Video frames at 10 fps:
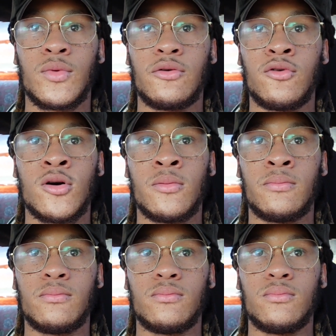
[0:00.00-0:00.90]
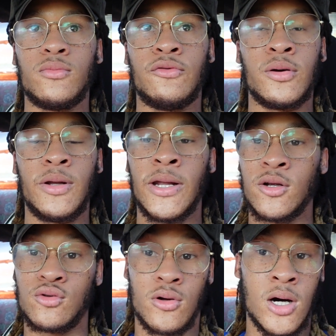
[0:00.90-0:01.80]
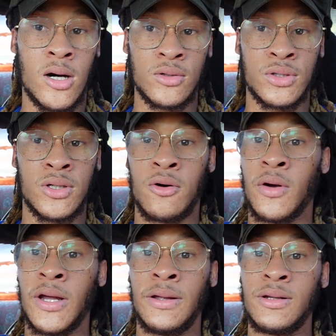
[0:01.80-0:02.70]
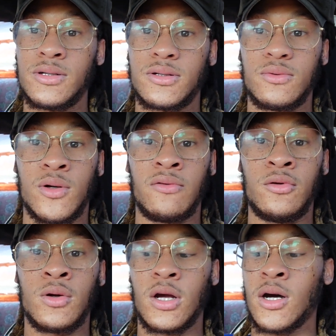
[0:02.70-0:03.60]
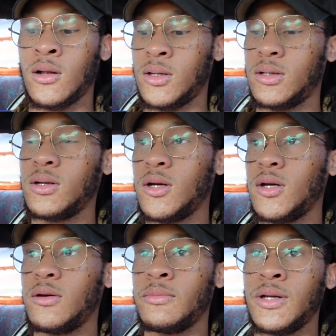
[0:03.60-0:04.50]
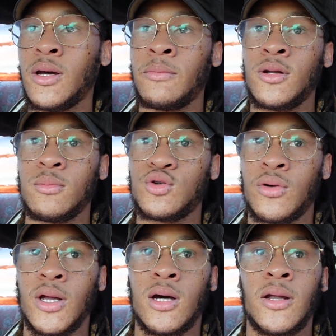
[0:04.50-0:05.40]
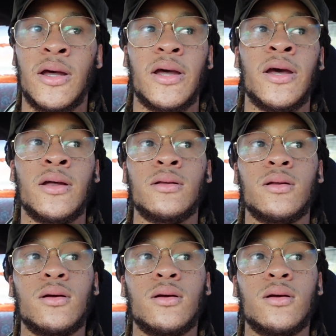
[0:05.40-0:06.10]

from, you feel me, natural causes, old age, whatever you want to call it. But yeah, I'm gonna end up showing y'all that and